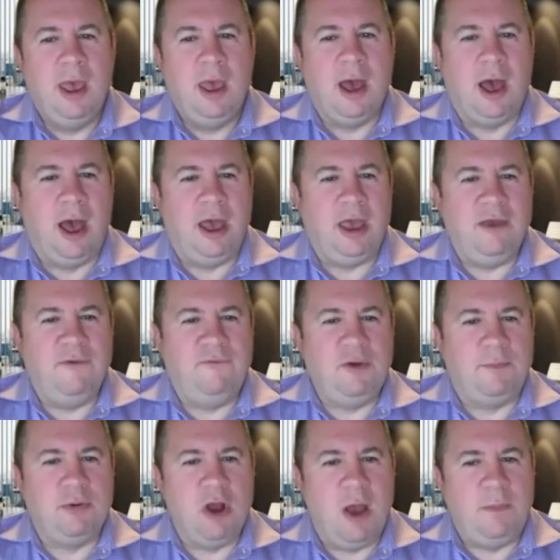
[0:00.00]
If your
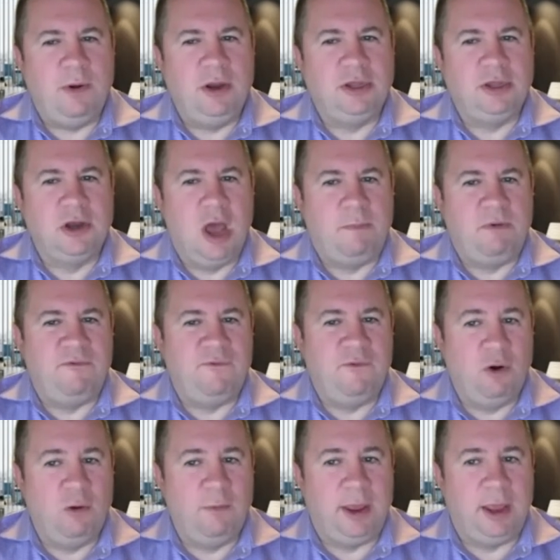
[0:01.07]
properties are not
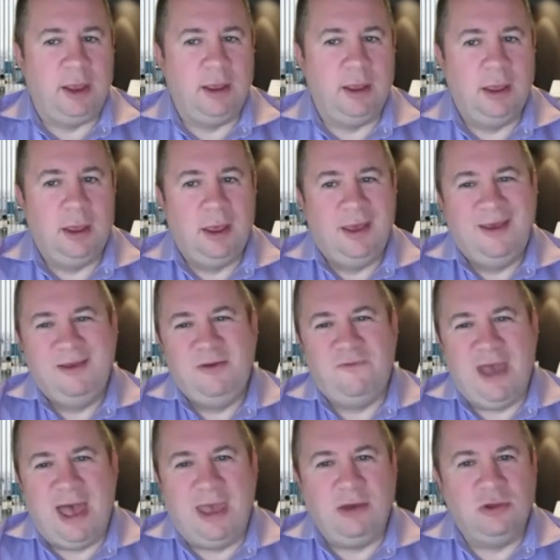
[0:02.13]
performing, your
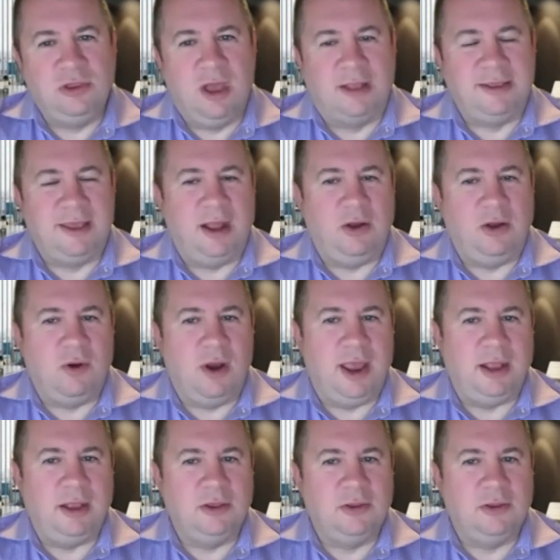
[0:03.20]
value is not that great.